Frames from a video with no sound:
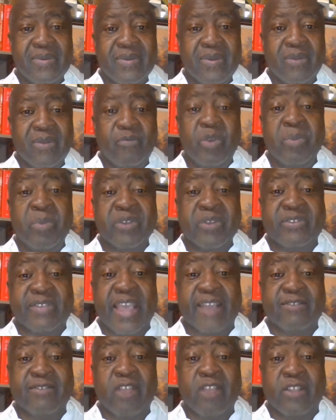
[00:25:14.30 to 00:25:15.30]
We must
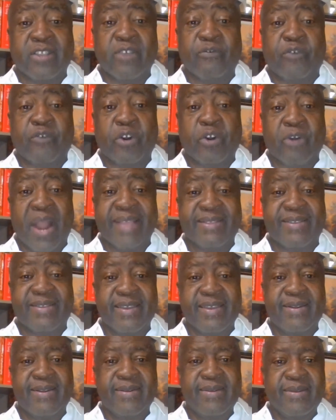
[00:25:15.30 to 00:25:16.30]
take nothing for
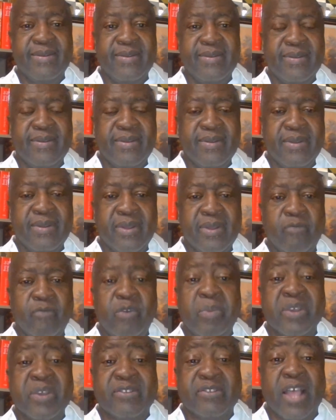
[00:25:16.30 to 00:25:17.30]
granted. We
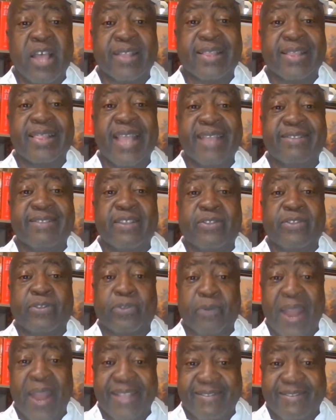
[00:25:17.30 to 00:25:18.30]
must not let the
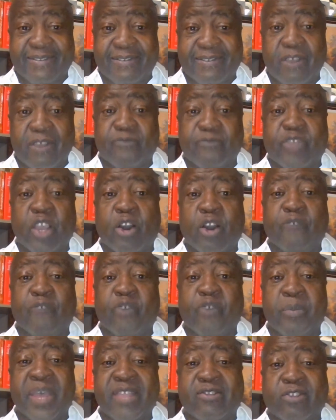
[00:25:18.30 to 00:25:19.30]
threats of the
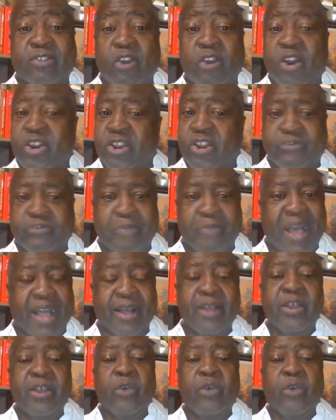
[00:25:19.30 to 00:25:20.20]
government turn us back.